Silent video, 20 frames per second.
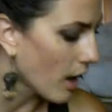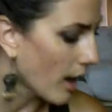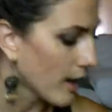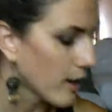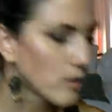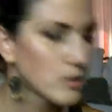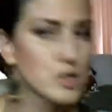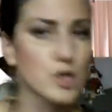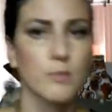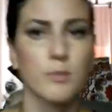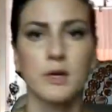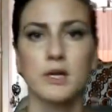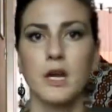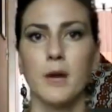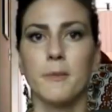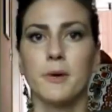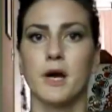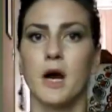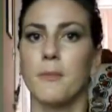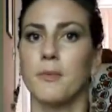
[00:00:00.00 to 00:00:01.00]
I also picked
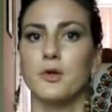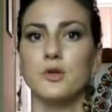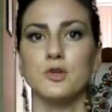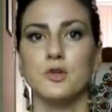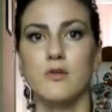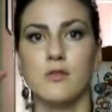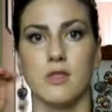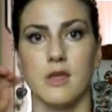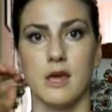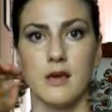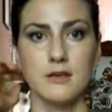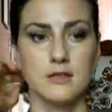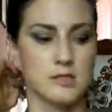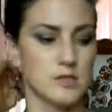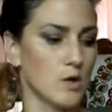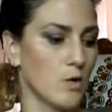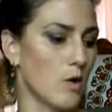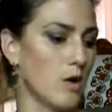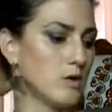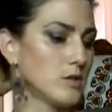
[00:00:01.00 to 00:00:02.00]
up a couple of new things.
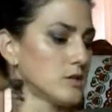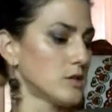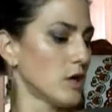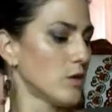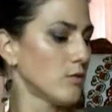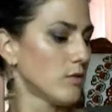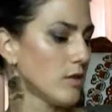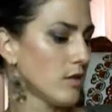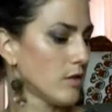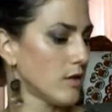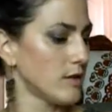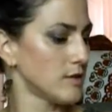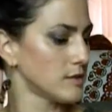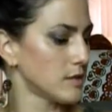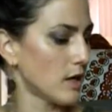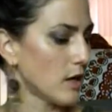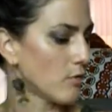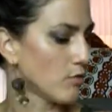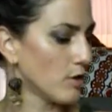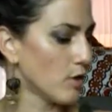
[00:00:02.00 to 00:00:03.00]
So I'll start with the things
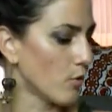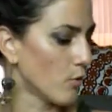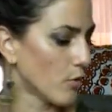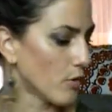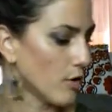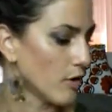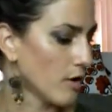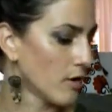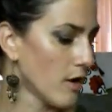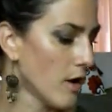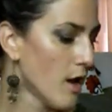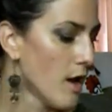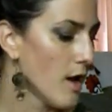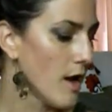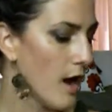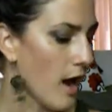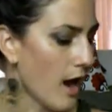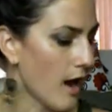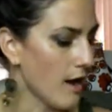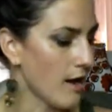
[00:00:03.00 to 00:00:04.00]
that I reordered.
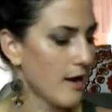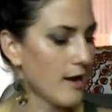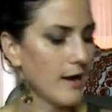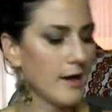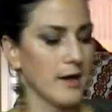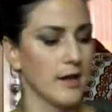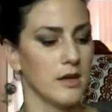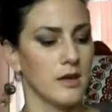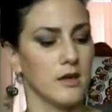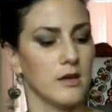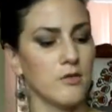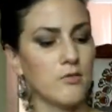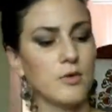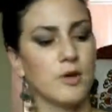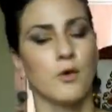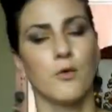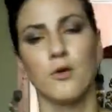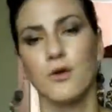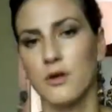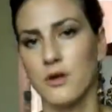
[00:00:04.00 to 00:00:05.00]
I
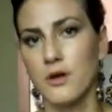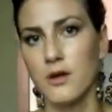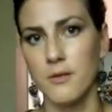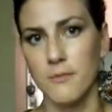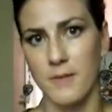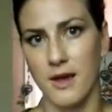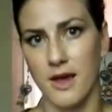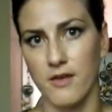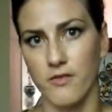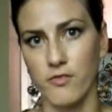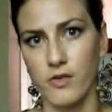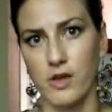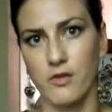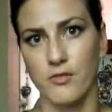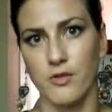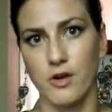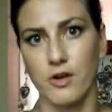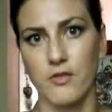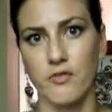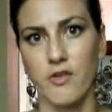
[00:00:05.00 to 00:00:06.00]
reordered my favorite